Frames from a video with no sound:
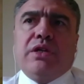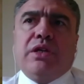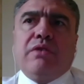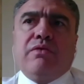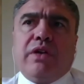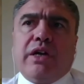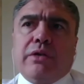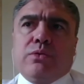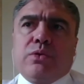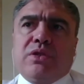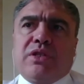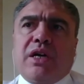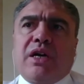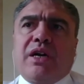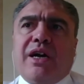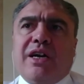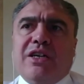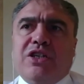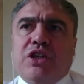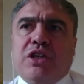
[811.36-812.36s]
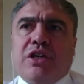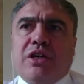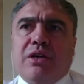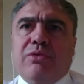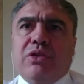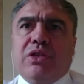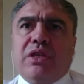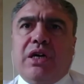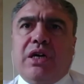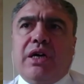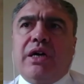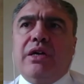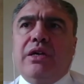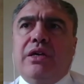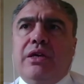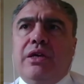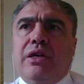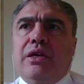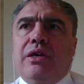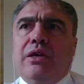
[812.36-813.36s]
They also can be trader
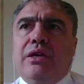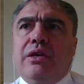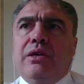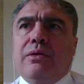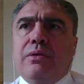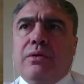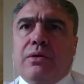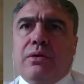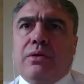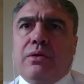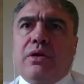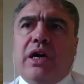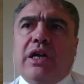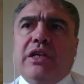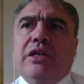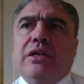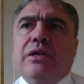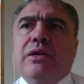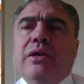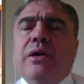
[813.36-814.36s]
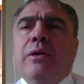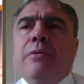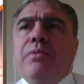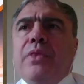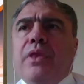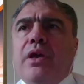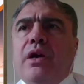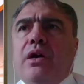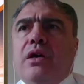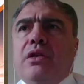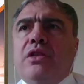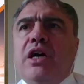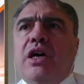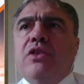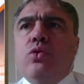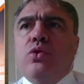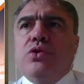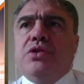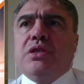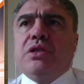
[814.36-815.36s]
because they are the
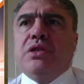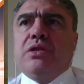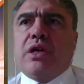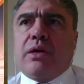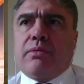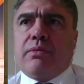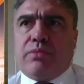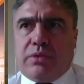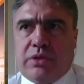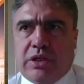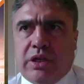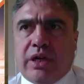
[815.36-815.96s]
ordering parties.